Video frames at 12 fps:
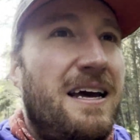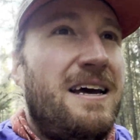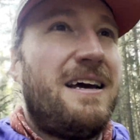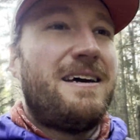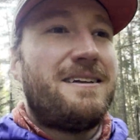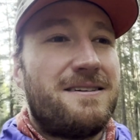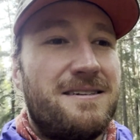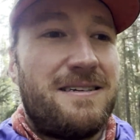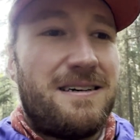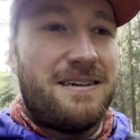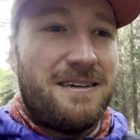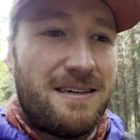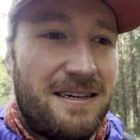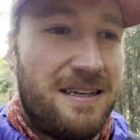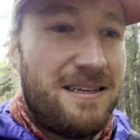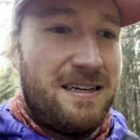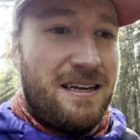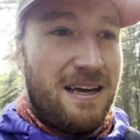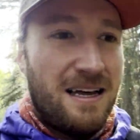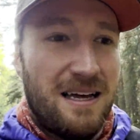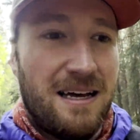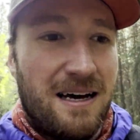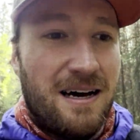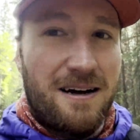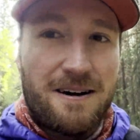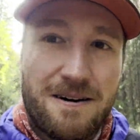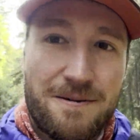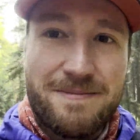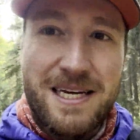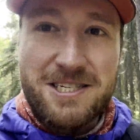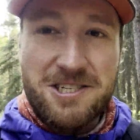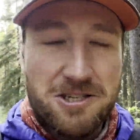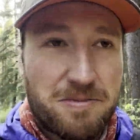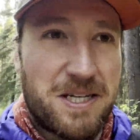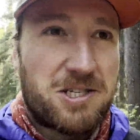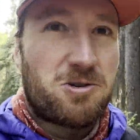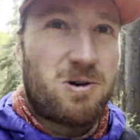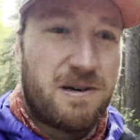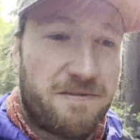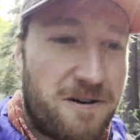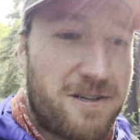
And I don't know, that's just my story for